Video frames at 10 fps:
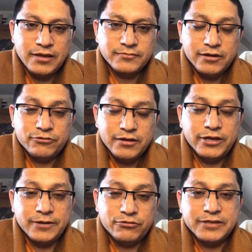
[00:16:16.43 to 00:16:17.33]
who
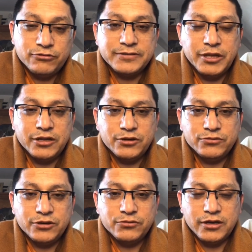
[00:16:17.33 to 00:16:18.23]
left him
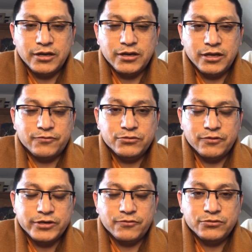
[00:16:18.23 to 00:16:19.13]
alone uh, in the
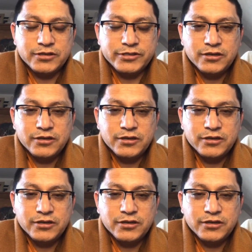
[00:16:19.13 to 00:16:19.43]
forest,